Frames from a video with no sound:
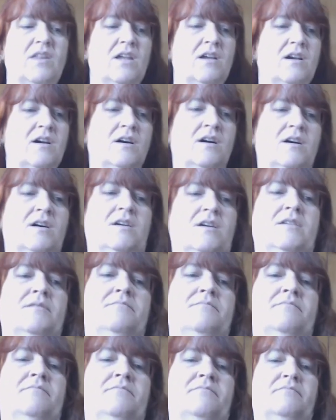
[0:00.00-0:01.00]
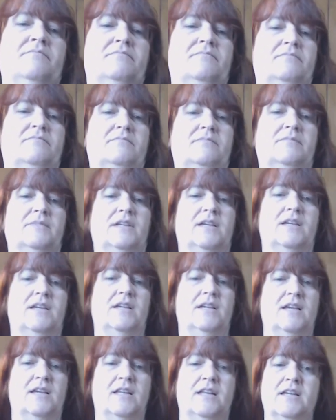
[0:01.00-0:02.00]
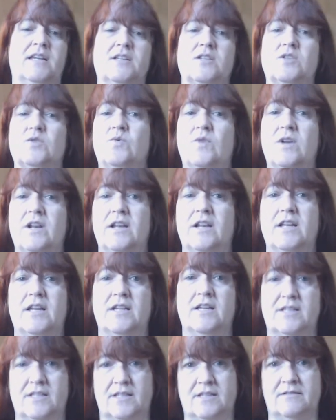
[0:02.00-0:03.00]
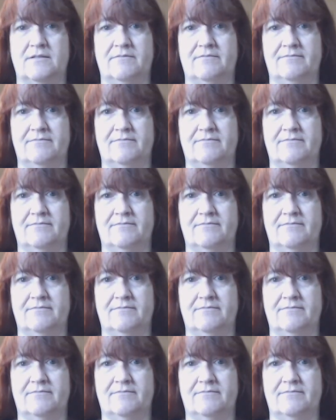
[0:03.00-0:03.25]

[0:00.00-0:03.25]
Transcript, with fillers: Um, it is what it is.